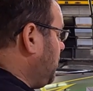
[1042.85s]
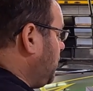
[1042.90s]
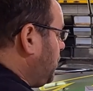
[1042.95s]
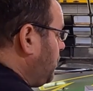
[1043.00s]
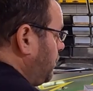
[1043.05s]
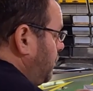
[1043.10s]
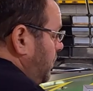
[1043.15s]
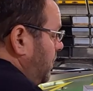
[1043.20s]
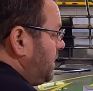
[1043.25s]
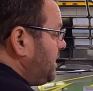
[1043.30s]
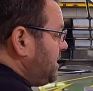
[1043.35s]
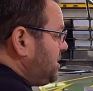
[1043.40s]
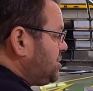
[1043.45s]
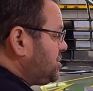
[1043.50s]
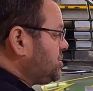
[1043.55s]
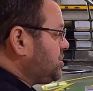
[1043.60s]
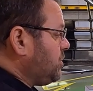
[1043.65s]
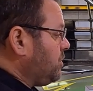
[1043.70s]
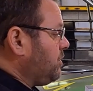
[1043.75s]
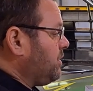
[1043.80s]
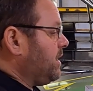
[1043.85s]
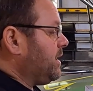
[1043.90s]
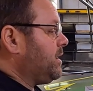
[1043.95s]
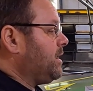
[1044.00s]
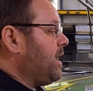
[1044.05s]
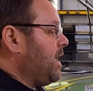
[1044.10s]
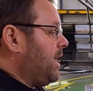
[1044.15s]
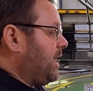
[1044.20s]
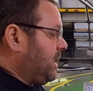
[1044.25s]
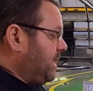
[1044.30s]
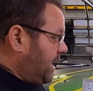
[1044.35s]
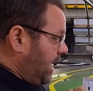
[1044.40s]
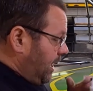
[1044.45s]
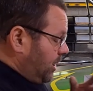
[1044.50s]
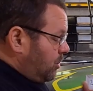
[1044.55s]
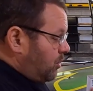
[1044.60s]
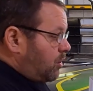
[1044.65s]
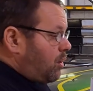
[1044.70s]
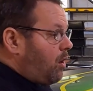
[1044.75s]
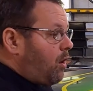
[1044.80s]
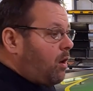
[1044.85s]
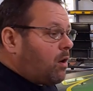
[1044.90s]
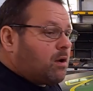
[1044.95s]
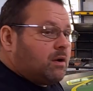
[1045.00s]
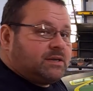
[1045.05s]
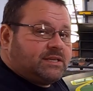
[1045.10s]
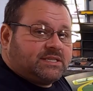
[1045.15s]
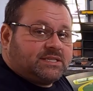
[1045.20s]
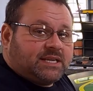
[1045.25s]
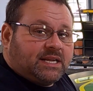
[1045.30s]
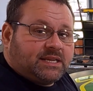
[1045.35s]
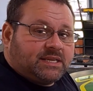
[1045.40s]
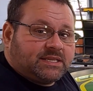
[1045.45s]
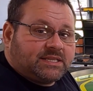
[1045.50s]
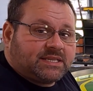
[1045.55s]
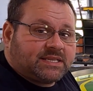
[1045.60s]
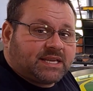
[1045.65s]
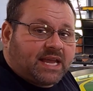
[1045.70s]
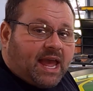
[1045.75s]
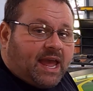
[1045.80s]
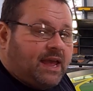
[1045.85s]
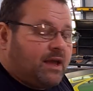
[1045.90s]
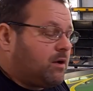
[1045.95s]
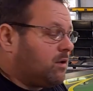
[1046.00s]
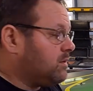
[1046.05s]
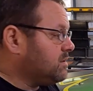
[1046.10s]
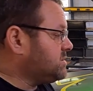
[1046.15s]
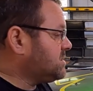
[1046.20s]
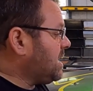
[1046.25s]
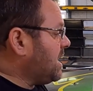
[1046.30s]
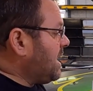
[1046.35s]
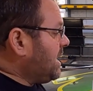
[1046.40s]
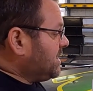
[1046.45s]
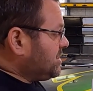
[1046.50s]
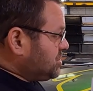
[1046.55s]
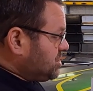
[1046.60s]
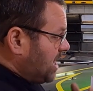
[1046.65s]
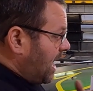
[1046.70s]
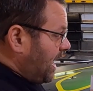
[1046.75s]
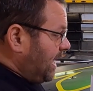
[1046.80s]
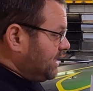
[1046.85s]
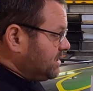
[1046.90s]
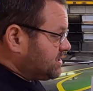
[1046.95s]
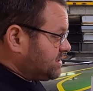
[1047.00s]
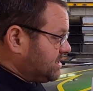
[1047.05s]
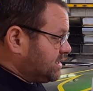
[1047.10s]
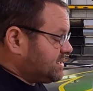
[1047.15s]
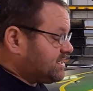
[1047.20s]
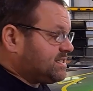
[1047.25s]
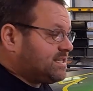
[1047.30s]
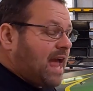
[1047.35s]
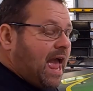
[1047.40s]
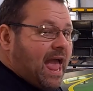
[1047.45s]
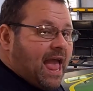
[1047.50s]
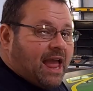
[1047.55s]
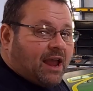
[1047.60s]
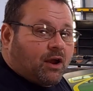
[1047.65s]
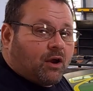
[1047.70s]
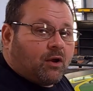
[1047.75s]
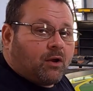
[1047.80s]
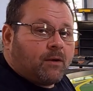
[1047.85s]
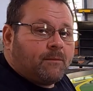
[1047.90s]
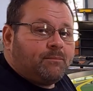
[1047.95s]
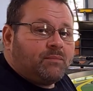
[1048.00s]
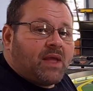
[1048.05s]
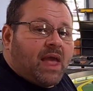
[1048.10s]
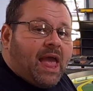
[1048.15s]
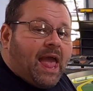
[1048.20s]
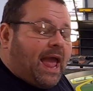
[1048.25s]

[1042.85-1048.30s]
you really should get your car on a set of scales, change the stagger,